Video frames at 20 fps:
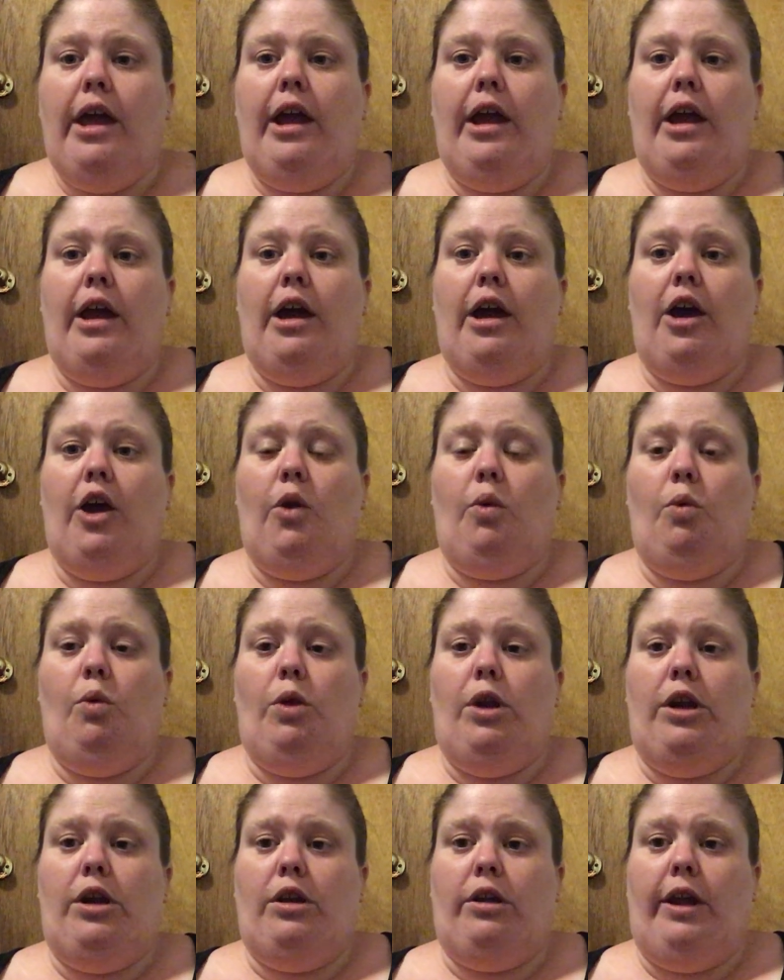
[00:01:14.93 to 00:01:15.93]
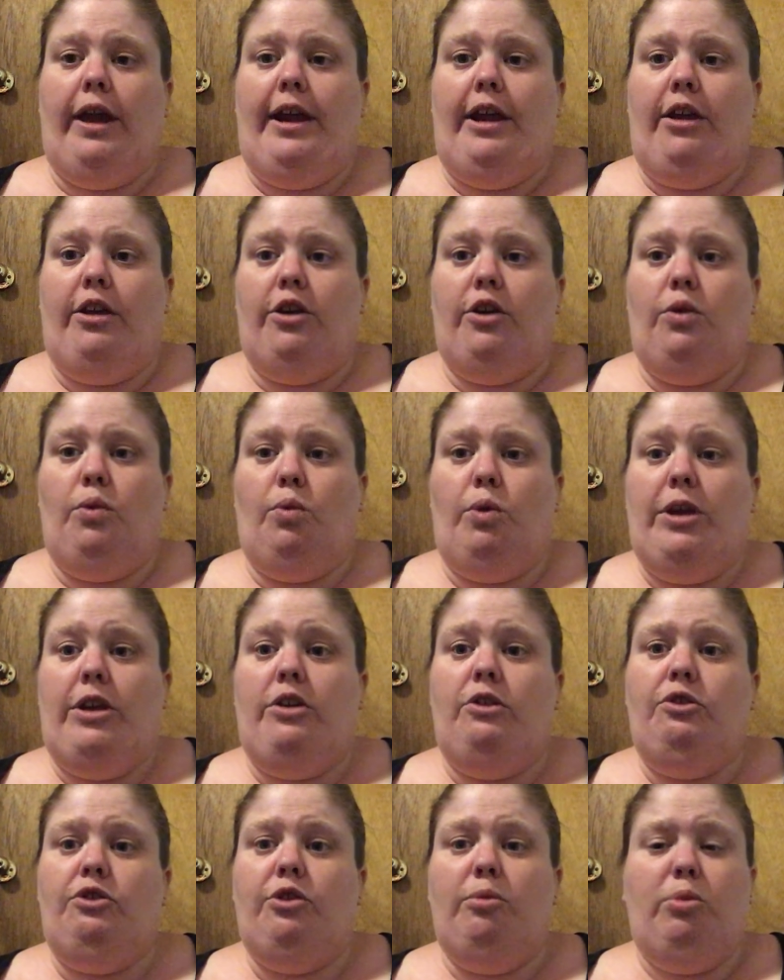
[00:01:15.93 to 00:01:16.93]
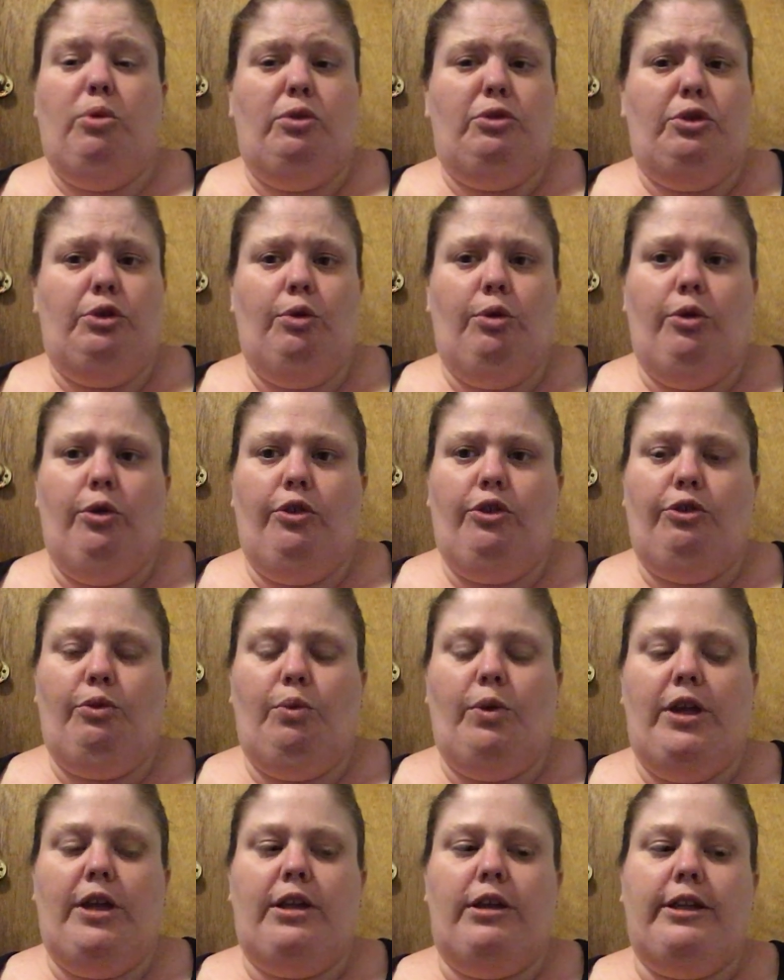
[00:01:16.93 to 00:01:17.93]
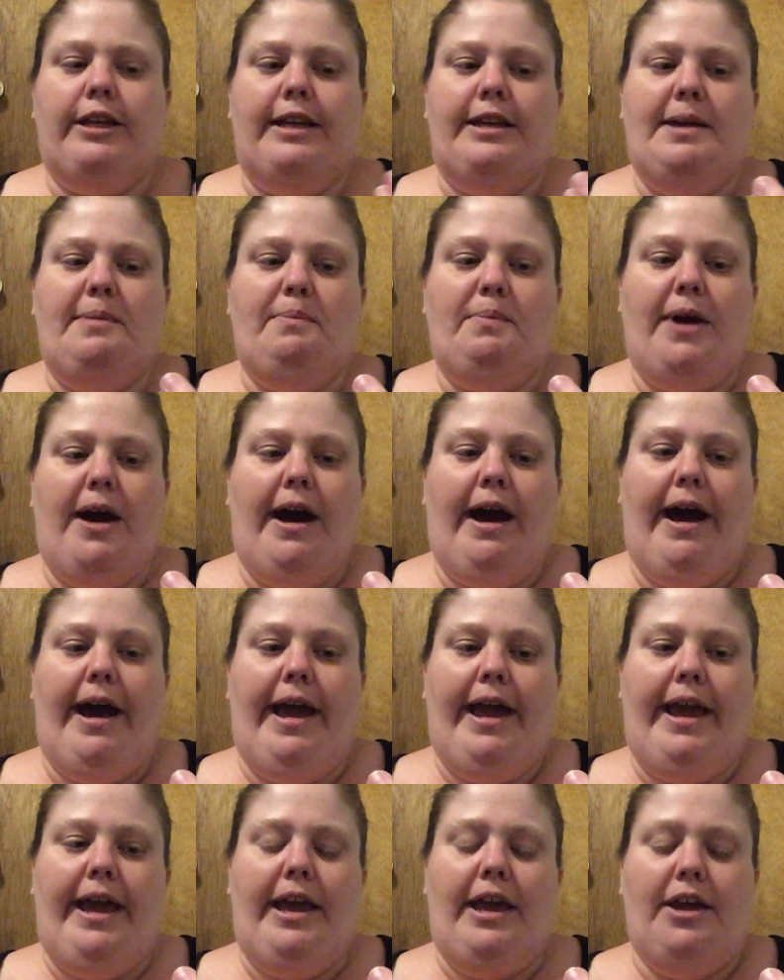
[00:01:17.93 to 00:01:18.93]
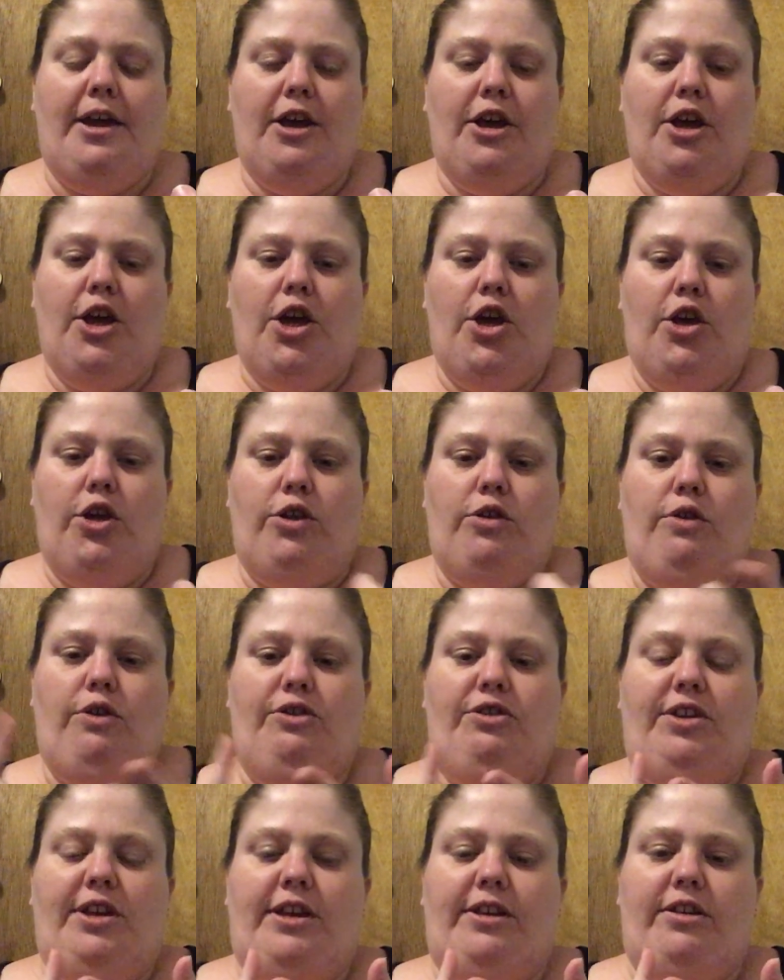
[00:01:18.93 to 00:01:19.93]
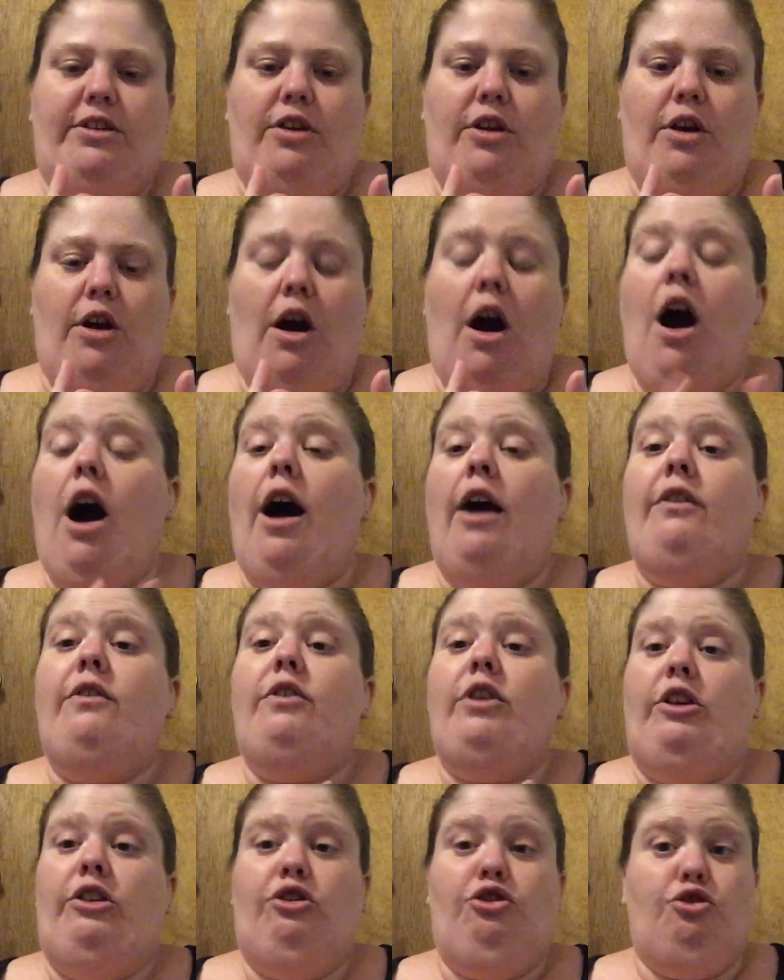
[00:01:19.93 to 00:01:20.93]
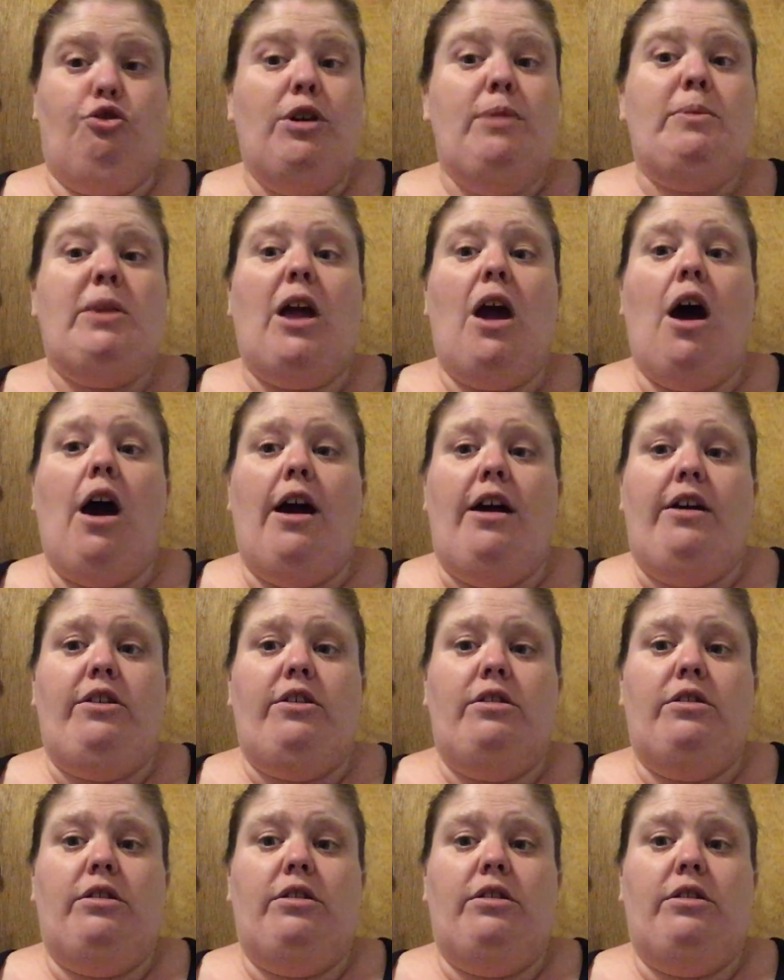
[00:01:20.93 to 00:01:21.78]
And when like reusable tools, we clean it by using extremely hot,